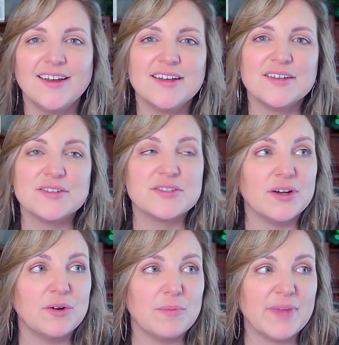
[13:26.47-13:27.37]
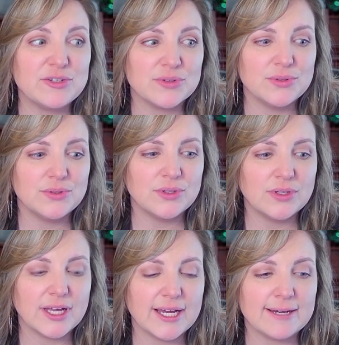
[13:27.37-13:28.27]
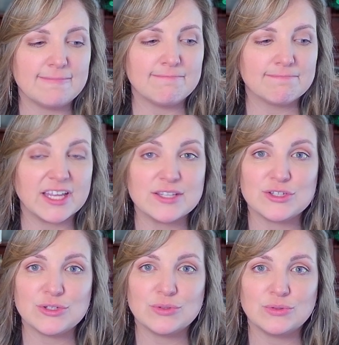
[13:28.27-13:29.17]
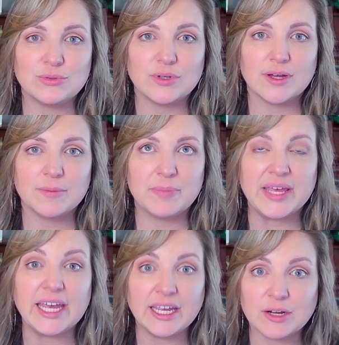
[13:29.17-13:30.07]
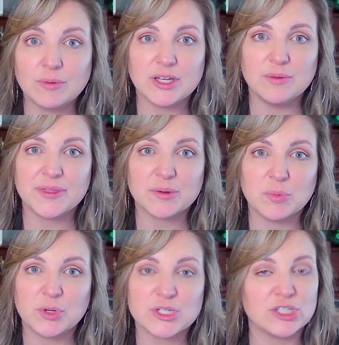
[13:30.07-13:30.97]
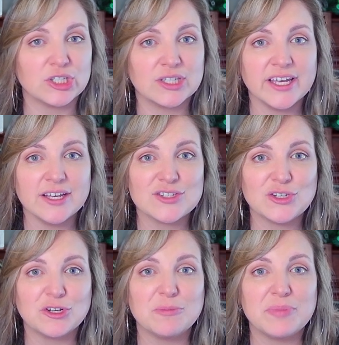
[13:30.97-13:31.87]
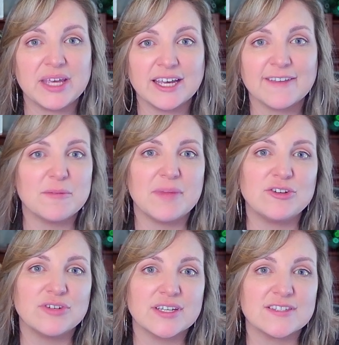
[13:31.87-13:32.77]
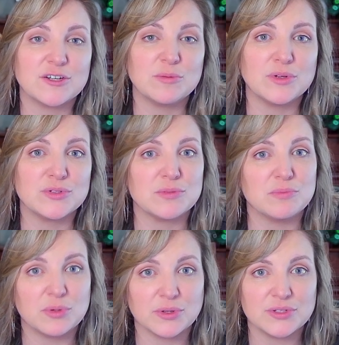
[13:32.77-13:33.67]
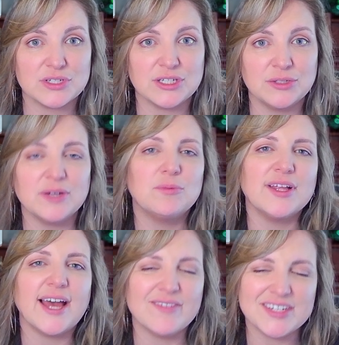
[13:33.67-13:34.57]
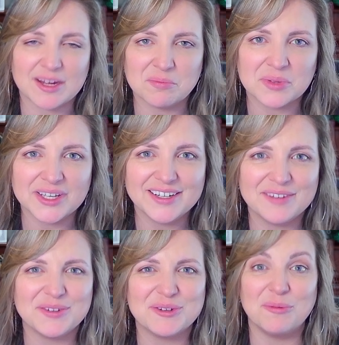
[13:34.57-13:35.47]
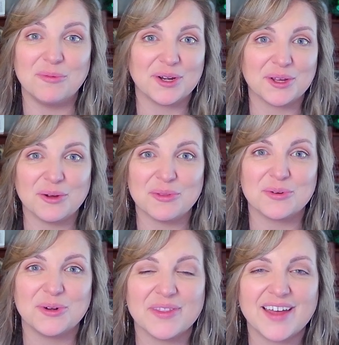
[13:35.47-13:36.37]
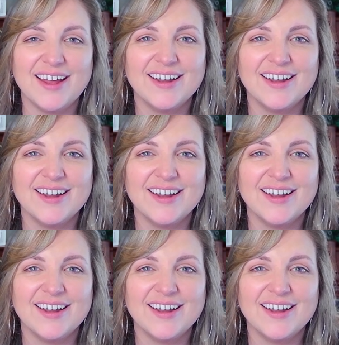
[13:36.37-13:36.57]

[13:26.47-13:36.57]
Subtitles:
So Metricool lets you pick what you want the report to look like. So you can pick the metrics that are most important to you. It will have a template if you don't want to go through all that.